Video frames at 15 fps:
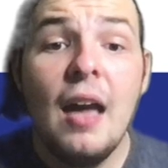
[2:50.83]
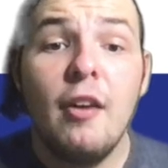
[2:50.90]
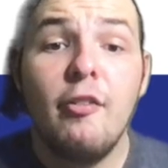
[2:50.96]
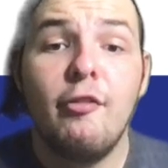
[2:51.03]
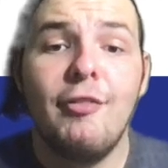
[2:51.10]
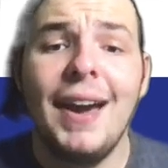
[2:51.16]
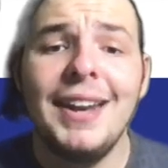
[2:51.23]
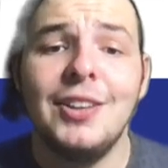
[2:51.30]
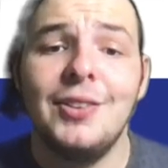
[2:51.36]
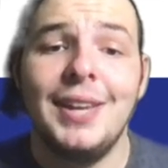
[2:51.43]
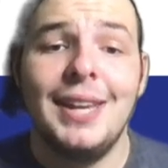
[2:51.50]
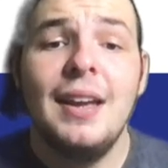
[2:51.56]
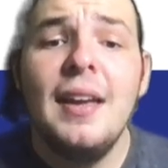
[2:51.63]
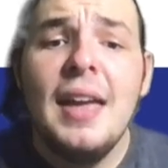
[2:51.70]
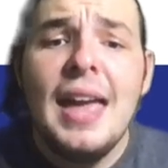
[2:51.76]

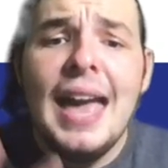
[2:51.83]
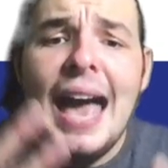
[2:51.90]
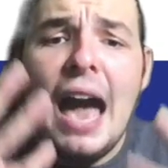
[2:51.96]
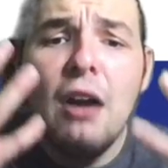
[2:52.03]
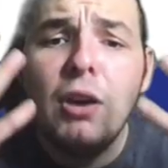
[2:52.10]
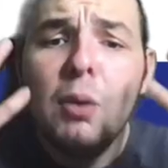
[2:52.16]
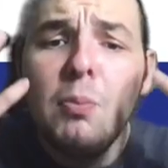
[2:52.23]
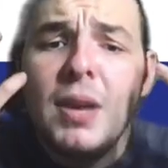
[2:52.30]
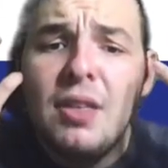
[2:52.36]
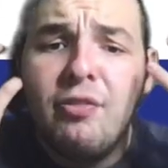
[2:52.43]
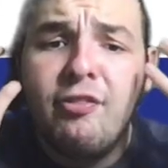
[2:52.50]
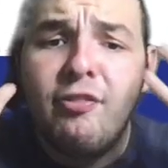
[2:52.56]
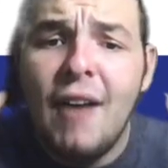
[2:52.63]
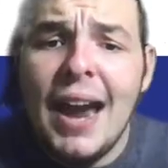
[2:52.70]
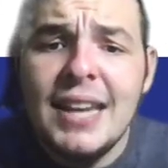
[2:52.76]
Finally, how can we
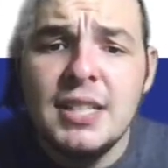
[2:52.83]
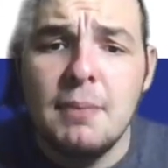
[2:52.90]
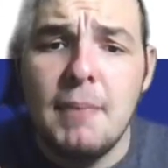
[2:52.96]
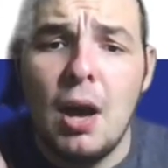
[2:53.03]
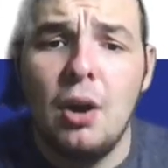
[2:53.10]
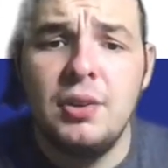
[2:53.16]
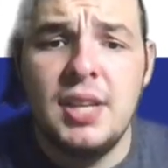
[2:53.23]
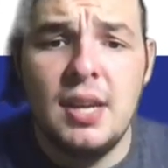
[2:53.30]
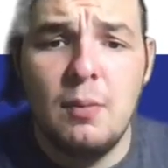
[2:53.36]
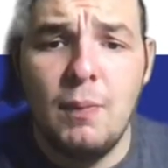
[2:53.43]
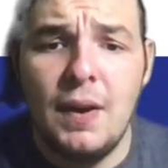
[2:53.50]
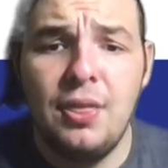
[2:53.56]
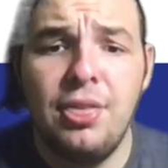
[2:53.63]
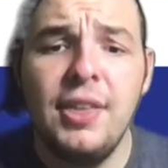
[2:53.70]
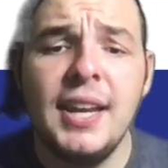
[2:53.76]
find a melody
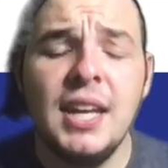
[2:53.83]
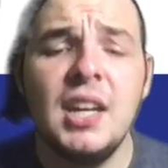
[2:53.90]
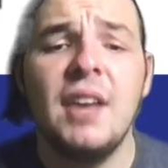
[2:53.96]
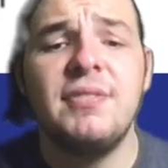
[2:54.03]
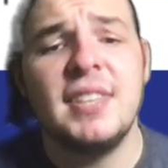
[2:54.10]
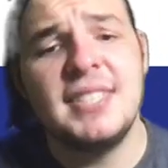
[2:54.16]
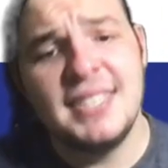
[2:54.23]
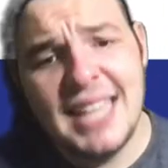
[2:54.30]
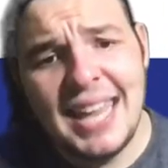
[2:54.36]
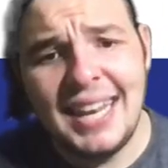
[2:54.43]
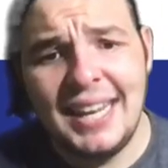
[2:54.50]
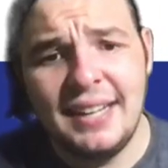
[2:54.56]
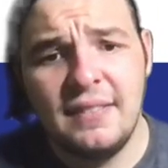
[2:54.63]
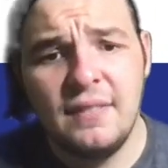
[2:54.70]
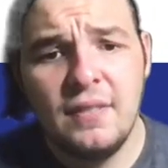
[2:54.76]
when thinking of the
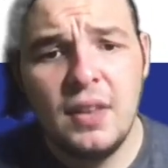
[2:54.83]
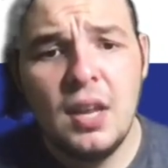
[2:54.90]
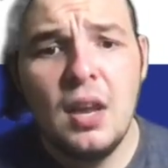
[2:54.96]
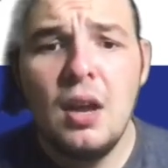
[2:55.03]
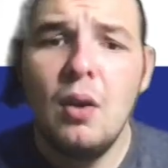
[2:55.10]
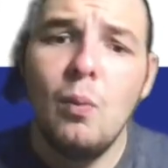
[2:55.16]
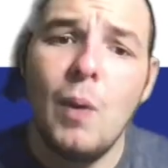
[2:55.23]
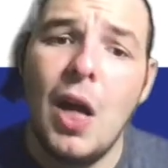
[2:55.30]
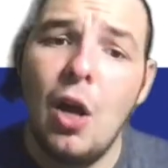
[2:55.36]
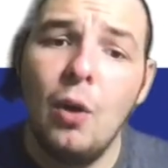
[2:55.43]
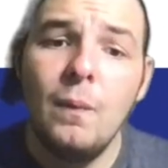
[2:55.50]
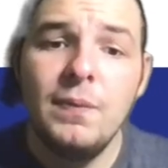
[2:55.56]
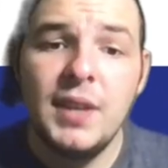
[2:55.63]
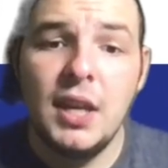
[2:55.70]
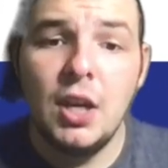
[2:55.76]
setting?
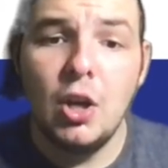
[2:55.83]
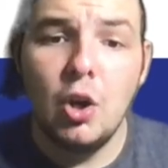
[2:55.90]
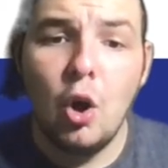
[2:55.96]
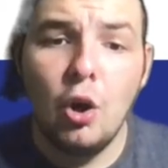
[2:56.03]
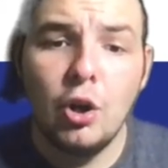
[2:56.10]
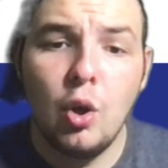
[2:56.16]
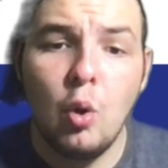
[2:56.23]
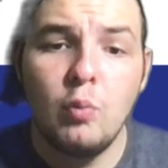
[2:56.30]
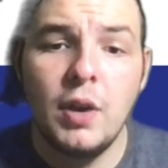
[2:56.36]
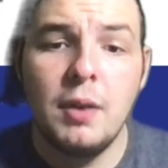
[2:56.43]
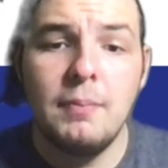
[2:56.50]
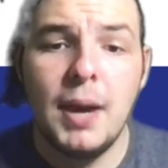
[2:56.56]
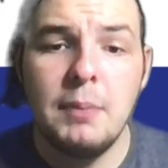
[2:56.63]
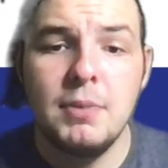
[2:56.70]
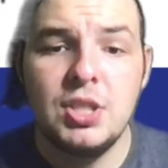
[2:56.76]
Well, in an article written
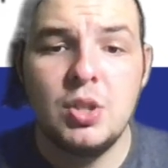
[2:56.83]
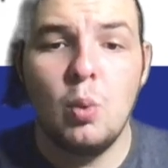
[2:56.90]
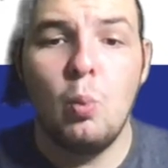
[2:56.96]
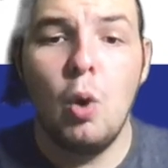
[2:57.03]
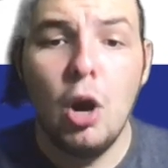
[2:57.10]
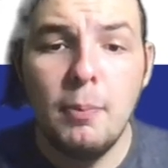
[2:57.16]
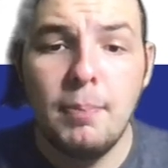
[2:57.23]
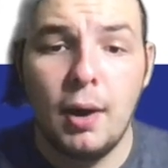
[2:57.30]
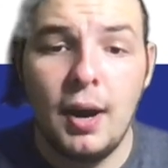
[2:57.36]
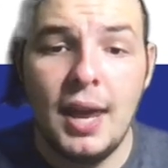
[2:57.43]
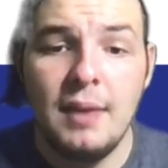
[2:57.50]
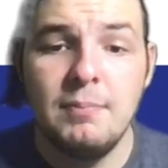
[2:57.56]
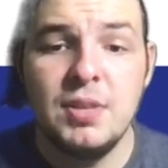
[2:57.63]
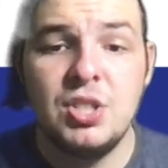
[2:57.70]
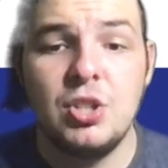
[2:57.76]
by Mr. Weber
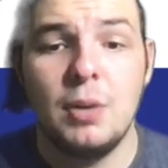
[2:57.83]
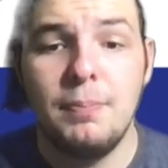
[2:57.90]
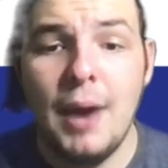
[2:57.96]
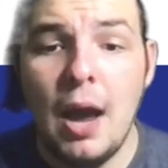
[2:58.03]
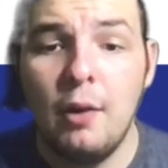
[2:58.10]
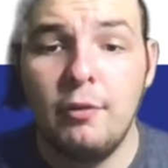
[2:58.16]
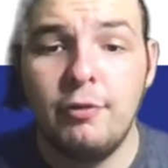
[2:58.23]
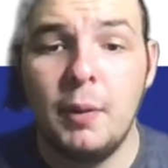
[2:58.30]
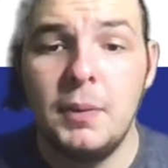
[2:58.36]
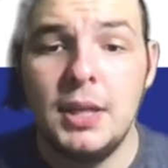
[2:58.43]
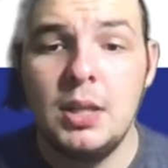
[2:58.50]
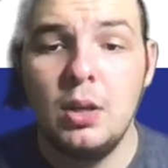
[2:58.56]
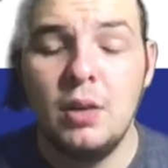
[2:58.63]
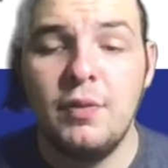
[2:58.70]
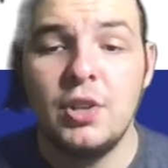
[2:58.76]
and Mr. Brown from the
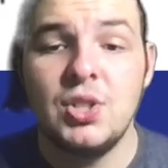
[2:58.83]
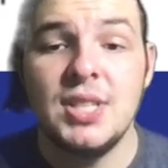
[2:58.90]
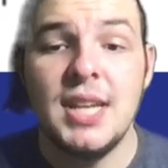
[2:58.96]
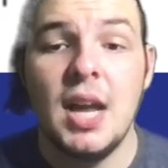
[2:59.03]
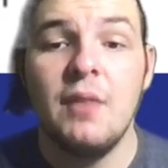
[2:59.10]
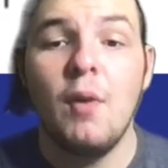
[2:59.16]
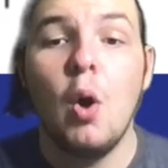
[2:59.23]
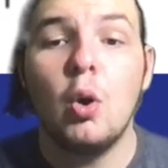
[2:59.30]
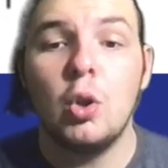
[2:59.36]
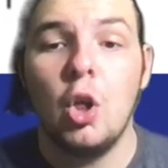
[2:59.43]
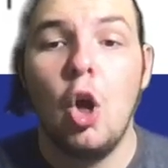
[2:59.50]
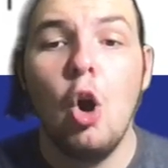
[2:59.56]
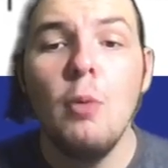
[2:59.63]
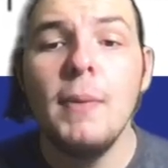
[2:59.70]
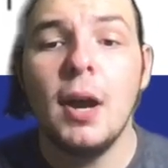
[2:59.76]
University of
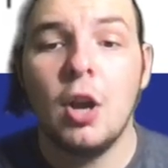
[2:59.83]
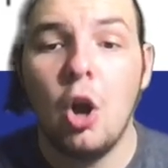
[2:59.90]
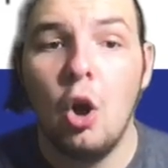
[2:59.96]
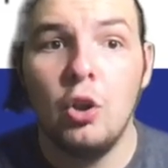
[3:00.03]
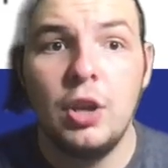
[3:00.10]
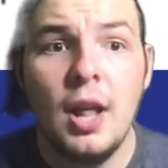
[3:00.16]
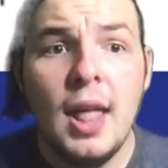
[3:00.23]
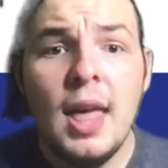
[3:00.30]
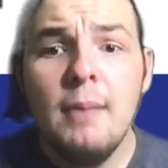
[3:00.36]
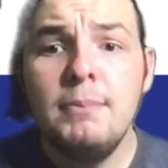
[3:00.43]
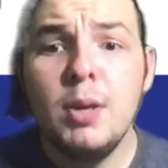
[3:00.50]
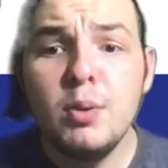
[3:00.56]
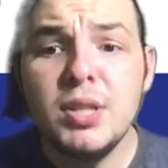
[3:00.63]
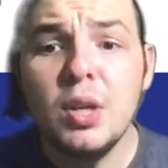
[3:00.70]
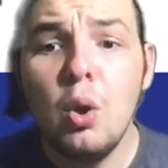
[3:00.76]
Oklahoma called
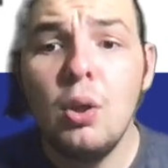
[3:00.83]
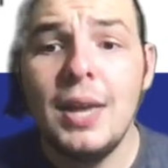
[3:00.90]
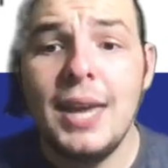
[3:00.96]
Musical